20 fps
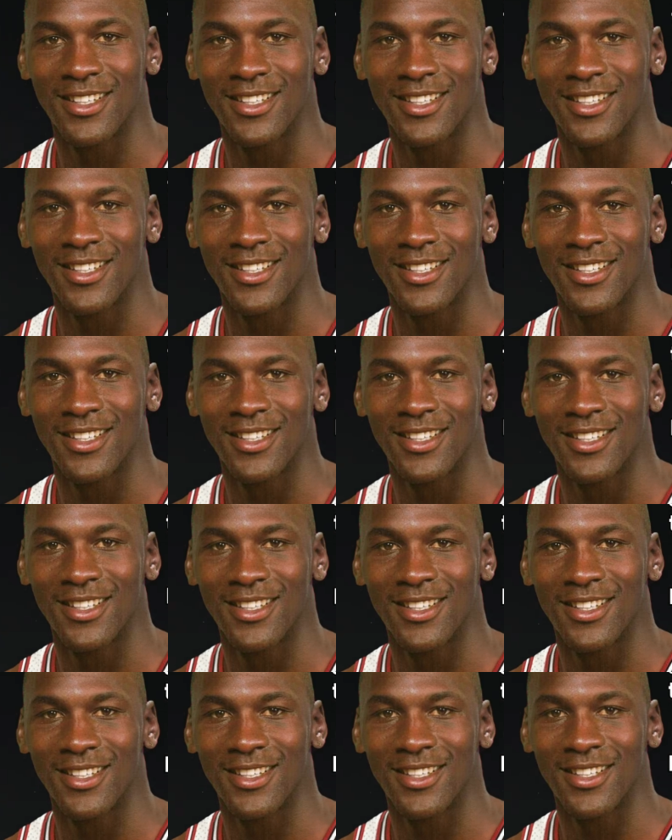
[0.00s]

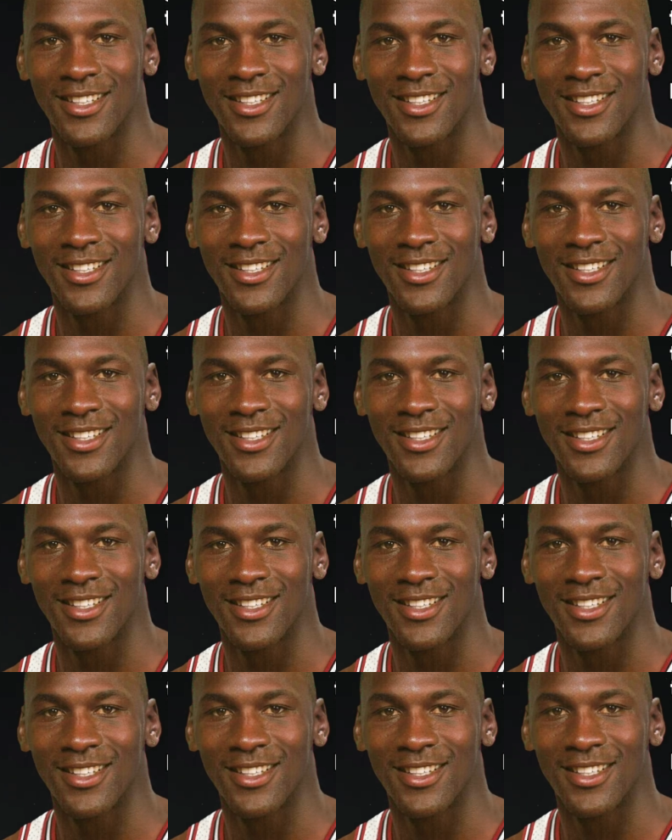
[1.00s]

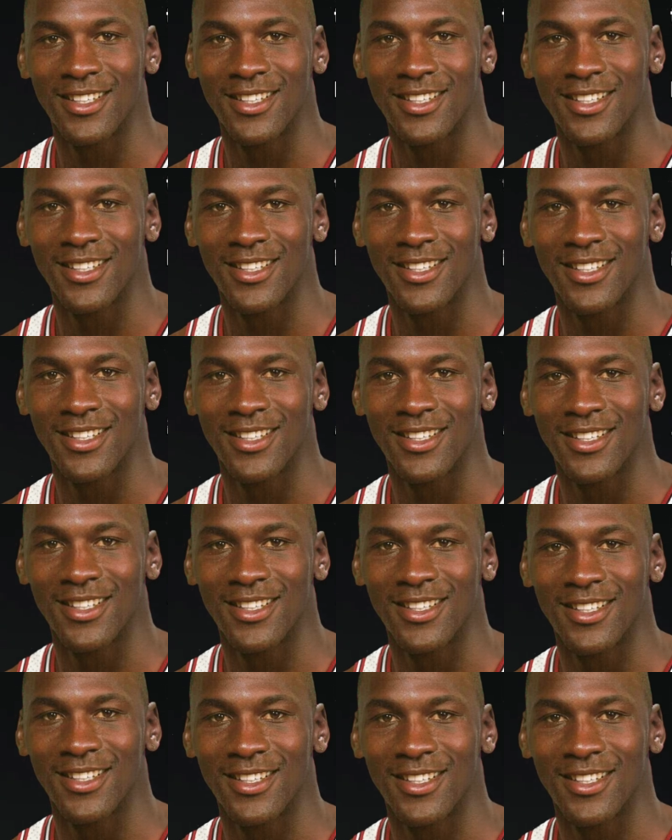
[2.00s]

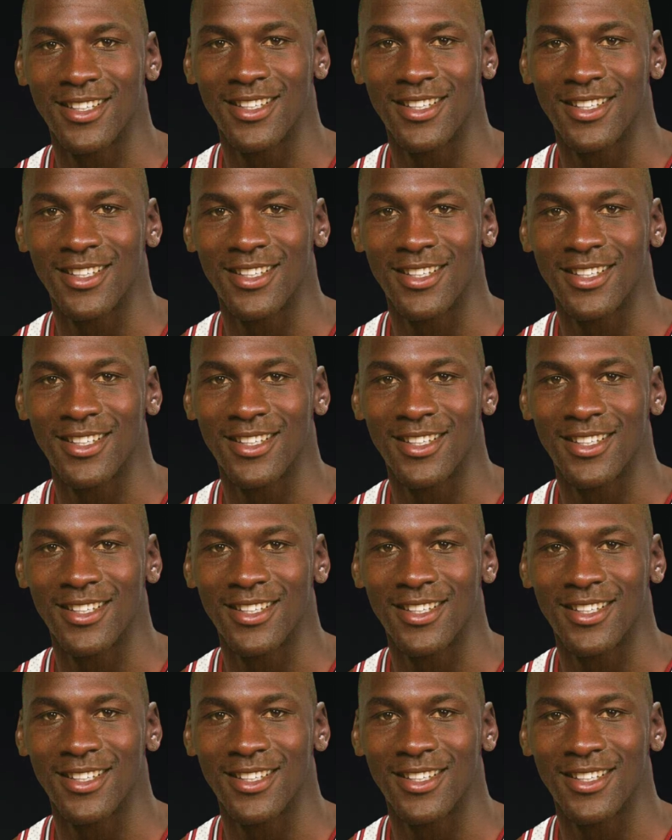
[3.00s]
[no speech]